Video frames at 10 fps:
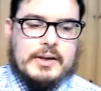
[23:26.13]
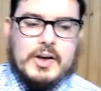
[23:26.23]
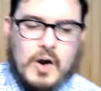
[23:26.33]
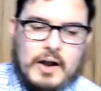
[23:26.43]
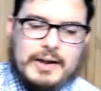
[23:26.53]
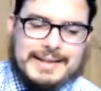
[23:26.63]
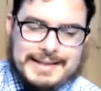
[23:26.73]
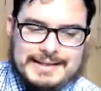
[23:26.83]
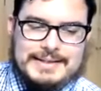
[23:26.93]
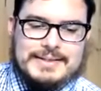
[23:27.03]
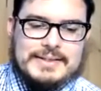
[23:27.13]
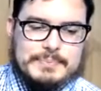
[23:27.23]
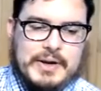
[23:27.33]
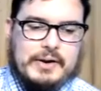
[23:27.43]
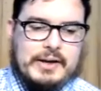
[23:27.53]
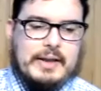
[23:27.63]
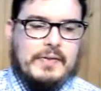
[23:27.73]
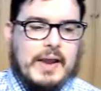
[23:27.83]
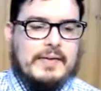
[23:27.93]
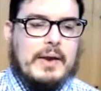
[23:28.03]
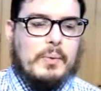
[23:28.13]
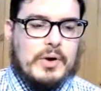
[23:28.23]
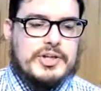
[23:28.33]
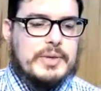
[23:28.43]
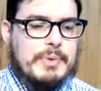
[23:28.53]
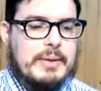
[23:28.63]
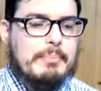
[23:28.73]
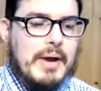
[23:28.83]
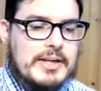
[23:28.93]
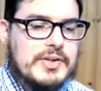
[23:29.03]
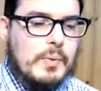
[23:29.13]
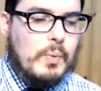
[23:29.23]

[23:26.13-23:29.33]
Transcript: God is spirit, and they that worship him must